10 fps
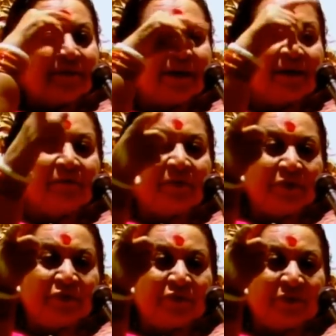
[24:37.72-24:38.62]

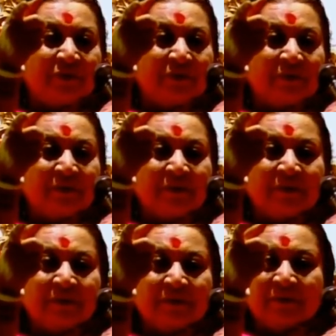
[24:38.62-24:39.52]
Selfish,
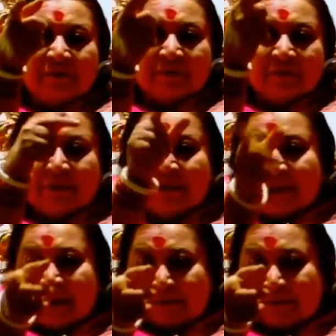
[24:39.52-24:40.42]
the
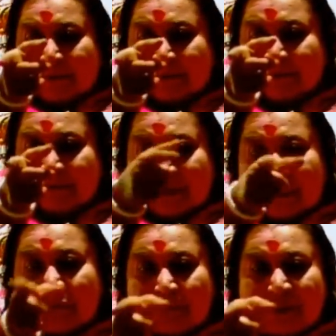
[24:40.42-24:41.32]
self,
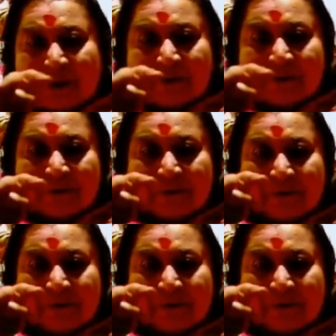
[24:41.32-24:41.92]
means the spirit.